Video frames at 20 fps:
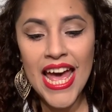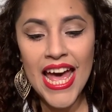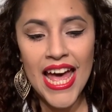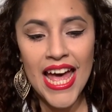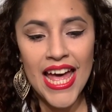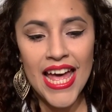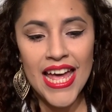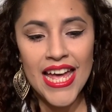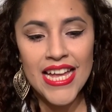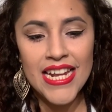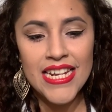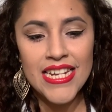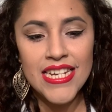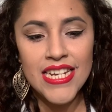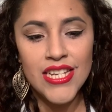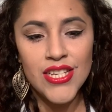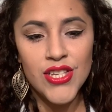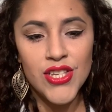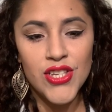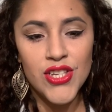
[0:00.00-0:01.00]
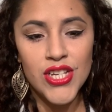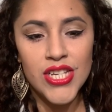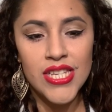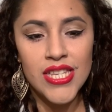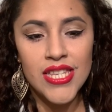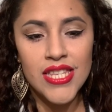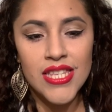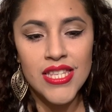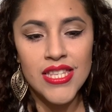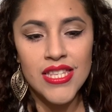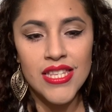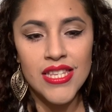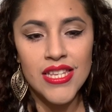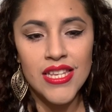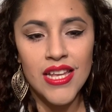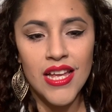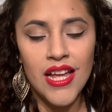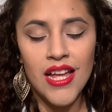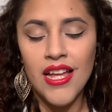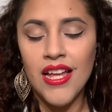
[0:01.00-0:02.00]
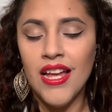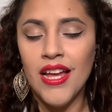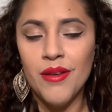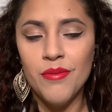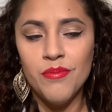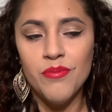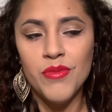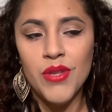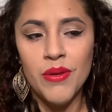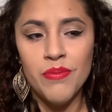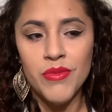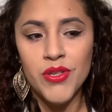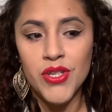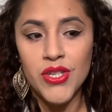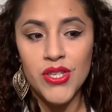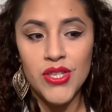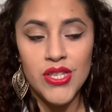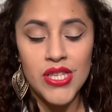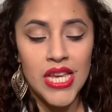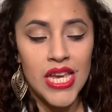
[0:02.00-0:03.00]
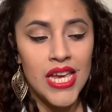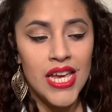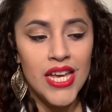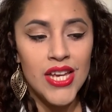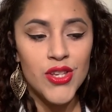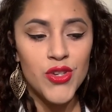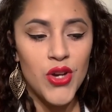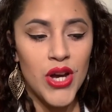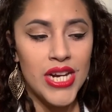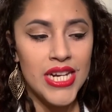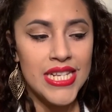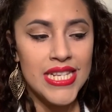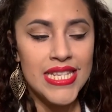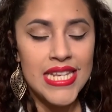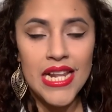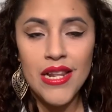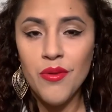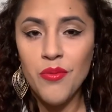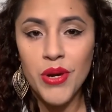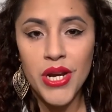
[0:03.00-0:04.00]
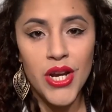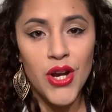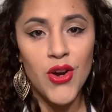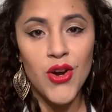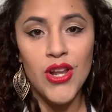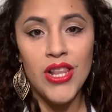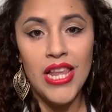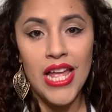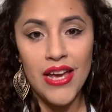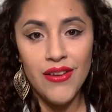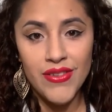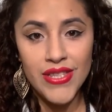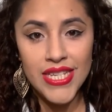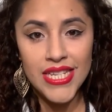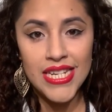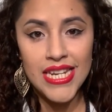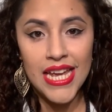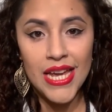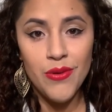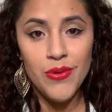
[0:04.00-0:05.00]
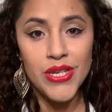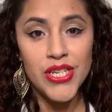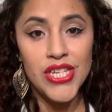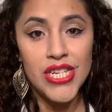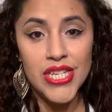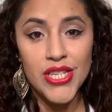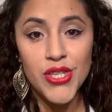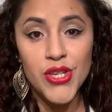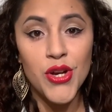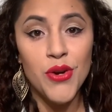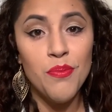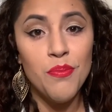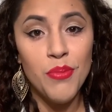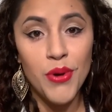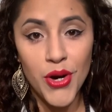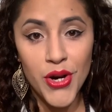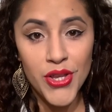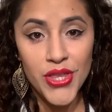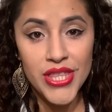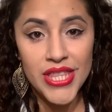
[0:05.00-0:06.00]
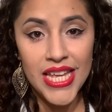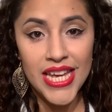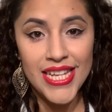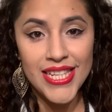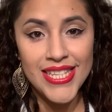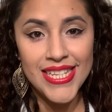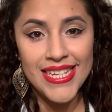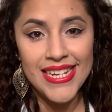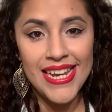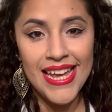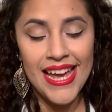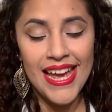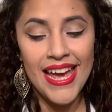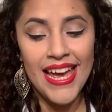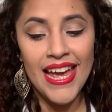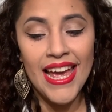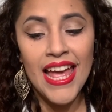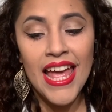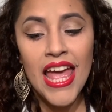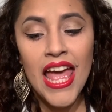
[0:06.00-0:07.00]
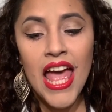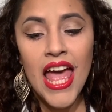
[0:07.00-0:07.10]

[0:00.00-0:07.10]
And it's just, uh, I'm, I'm just trying to celebrate her life today, which is her birthday today.